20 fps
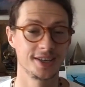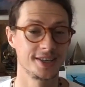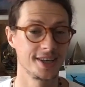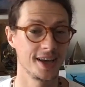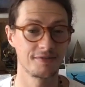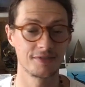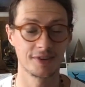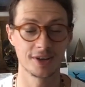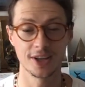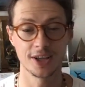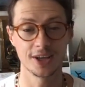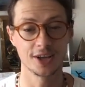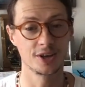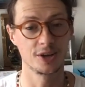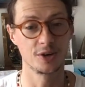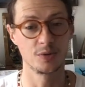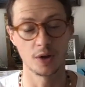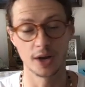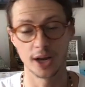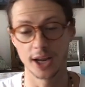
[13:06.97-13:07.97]
Definitely a
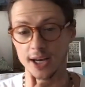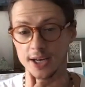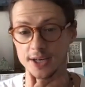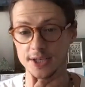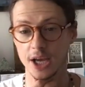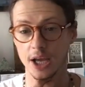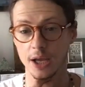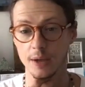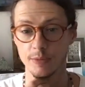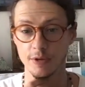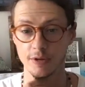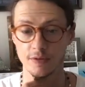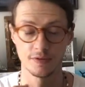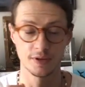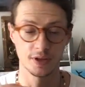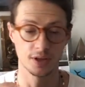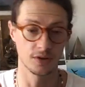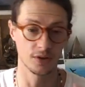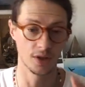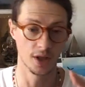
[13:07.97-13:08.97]
good one. Anytime you
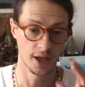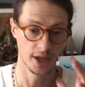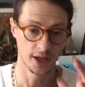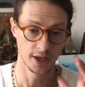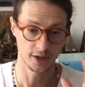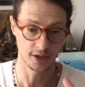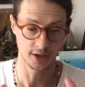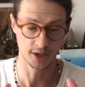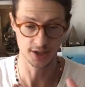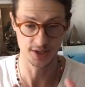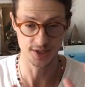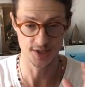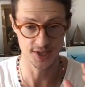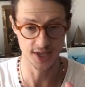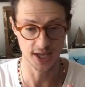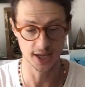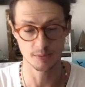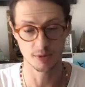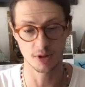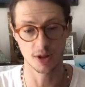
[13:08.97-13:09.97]
feel you need to
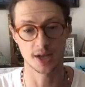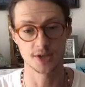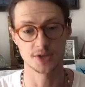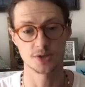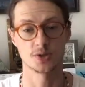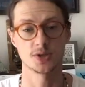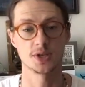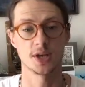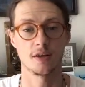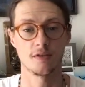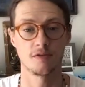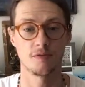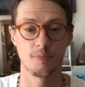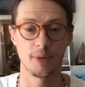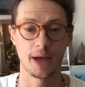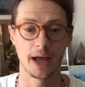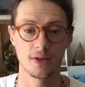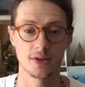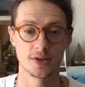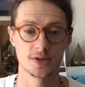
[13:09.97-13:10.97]
stabilize yourself,
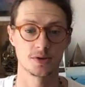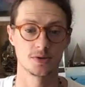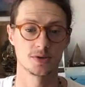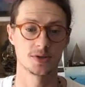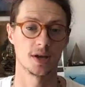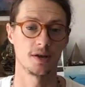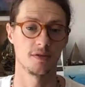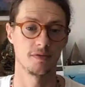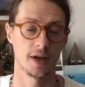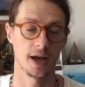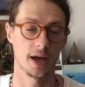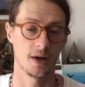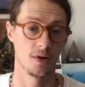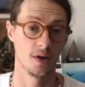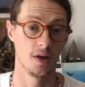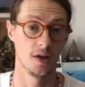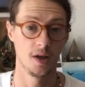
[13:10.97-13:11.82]
balance yourself out,